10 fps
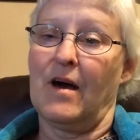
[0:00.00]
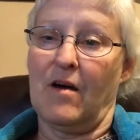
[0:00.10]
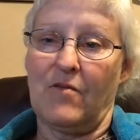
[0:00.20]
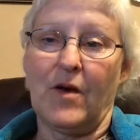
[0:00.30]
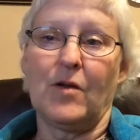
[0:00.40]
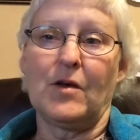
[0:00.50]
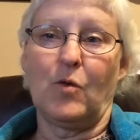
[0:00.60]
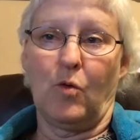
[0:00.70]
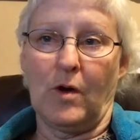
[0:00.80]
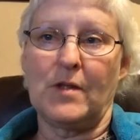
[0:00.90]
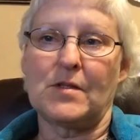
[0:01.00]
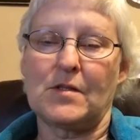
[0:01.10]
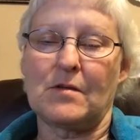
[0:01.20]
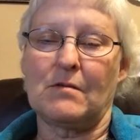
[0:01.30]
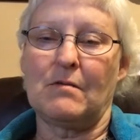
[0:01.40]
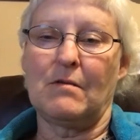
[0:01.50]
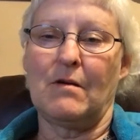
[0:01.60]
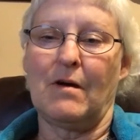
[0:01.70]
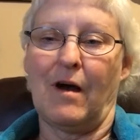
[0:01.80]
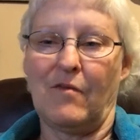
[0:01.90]
I failed it once,
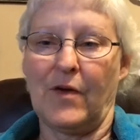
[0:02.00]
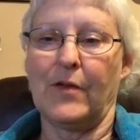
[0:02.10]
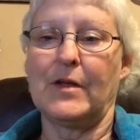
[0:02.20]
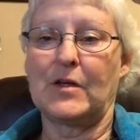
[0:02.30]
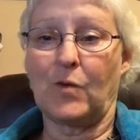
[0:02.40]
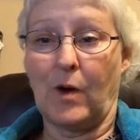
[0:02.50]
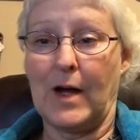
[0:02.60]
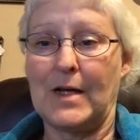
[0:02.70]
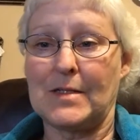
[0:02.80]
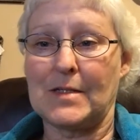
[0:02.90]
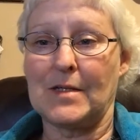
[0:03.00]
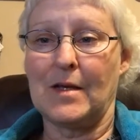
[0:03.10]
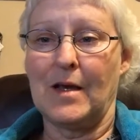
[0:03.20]
I failed it twice,